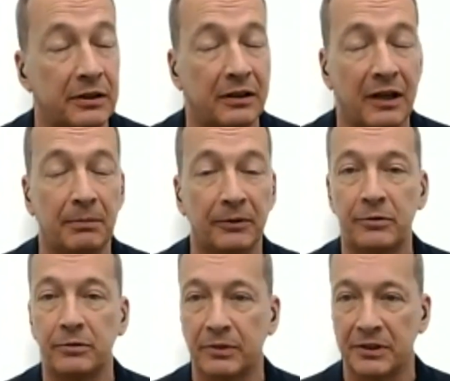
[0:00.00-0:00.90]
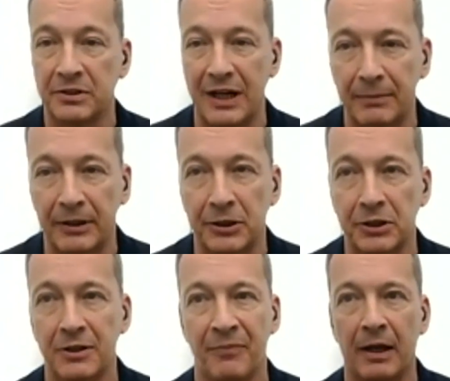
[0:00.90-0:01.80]
able to establish,
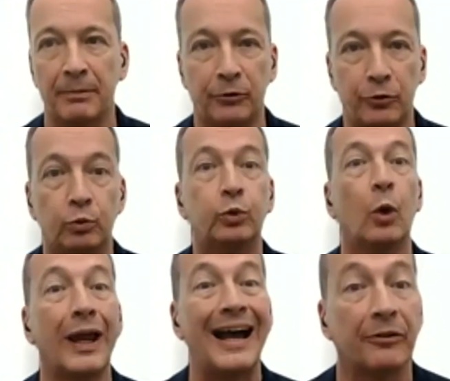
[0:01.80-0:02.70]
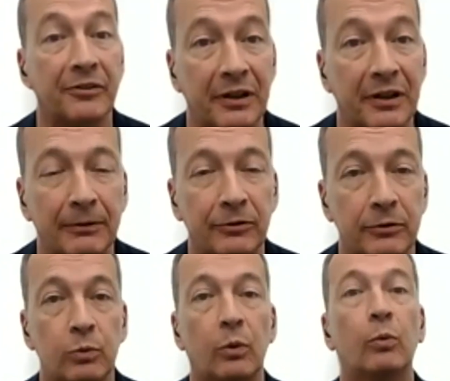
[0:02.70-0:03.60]
able to roll out, able
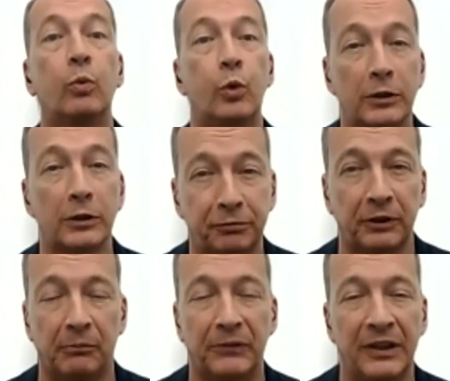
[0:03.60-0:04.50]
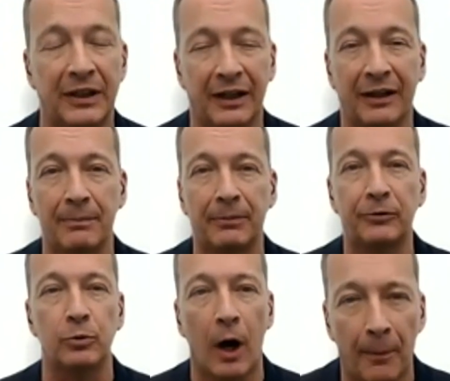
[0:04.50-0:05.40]
to work from, and able
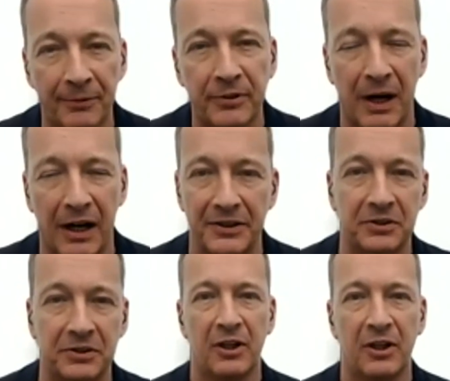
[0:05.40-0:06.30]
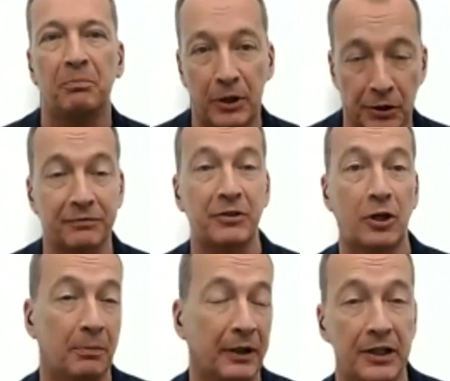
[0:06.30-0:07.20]
to optimize because of the
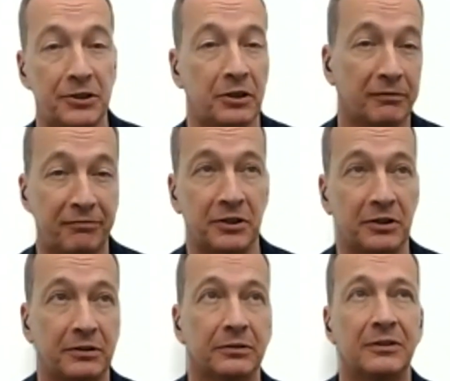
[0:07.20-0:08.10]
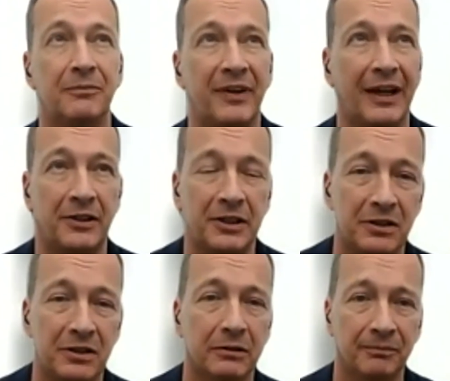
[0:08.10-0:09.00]
combination of physical and
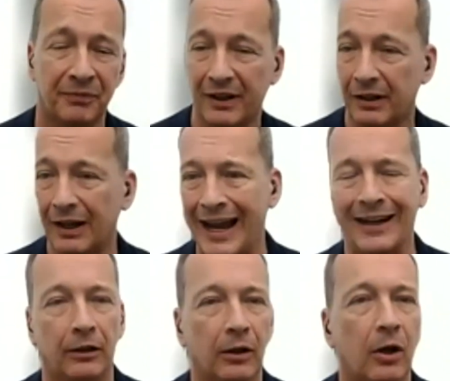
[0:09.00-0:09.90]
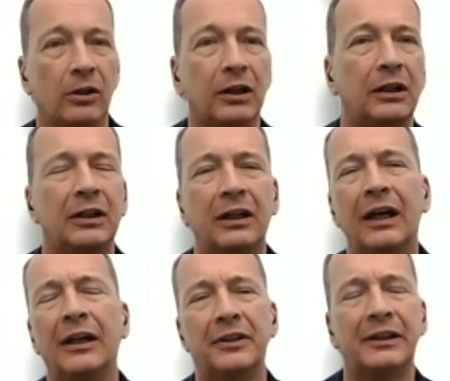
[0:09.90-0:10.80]
digital, analog
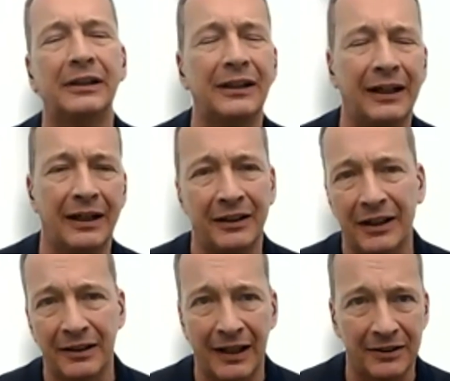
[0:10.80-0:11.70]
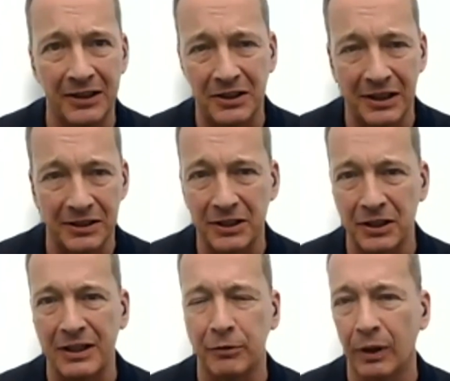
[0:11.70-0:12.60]
and digitization,
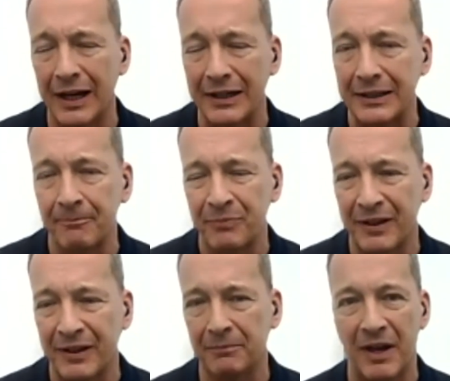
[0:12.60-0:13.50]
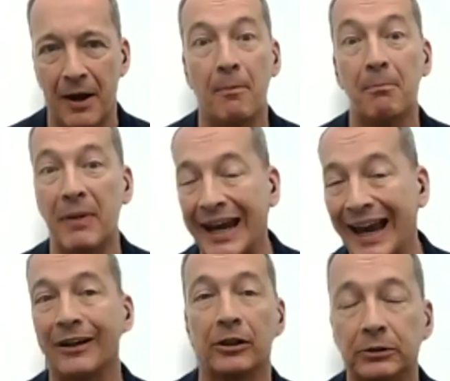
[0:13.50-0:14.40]
if you like,
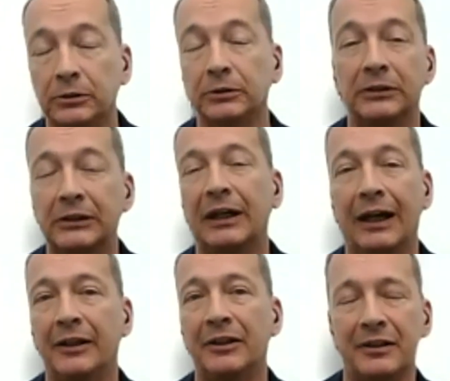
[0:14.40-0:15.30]
mechanical and